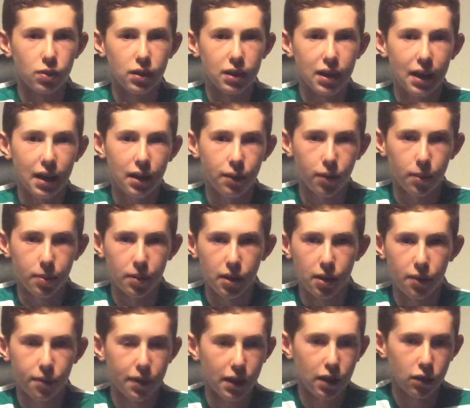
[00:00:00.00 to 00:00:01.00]
We'd get it from the
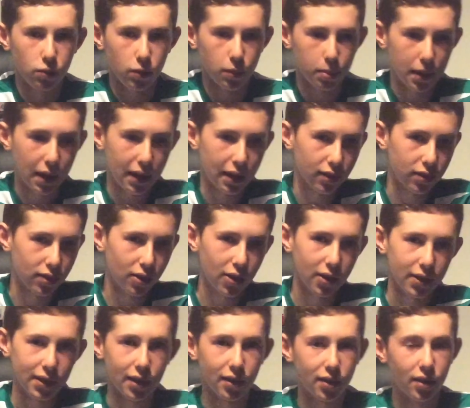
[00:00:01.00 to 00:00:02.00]
defence, we'd play
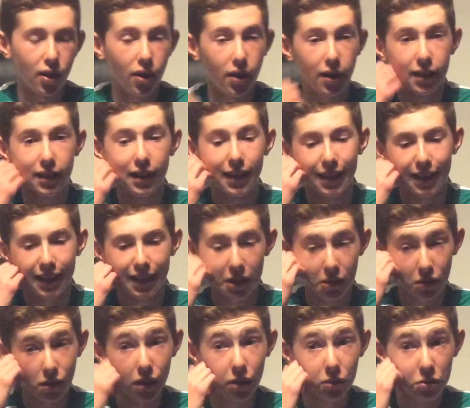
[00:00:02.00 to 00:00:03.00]
side to side, and
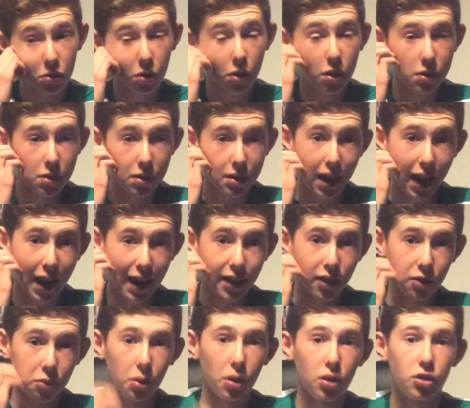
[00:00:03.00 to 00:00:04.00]
it was quite
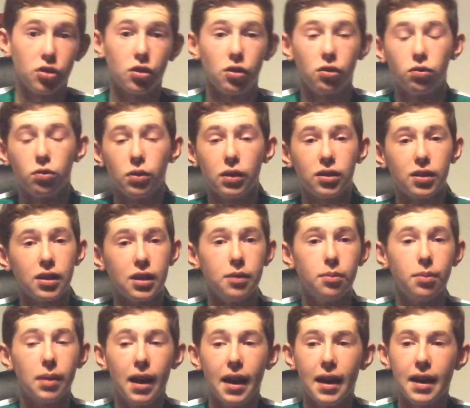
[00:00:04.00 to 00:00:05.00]
hard to watch. It was risky
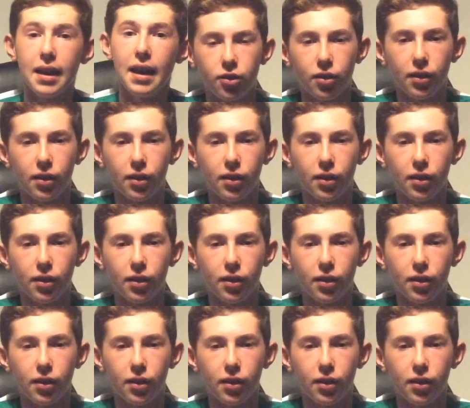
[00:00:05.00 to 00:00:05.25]
play.